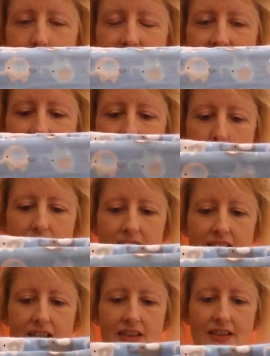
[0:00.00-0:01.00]

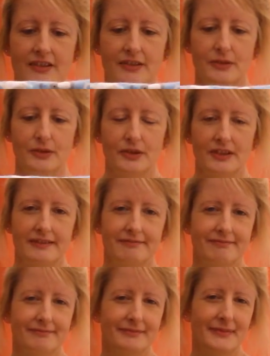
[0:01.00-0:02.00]
pyjamas or
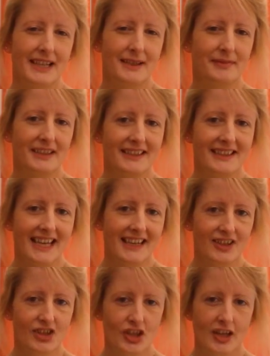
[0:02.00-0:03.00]
maybe a
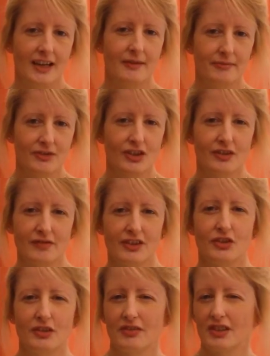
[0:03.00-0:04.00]
day shirt just for
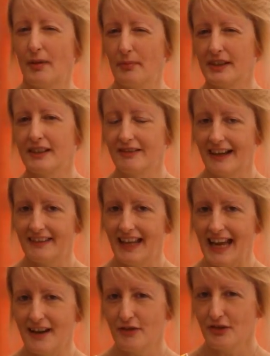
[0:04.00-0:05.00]
sort of slumping around
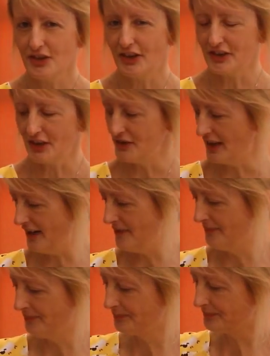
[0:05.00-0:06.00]
the house, I don't
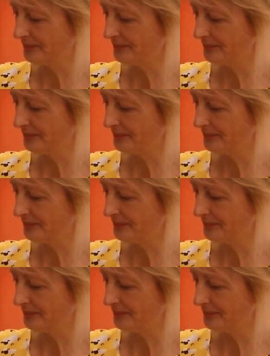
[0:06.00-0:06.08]
know.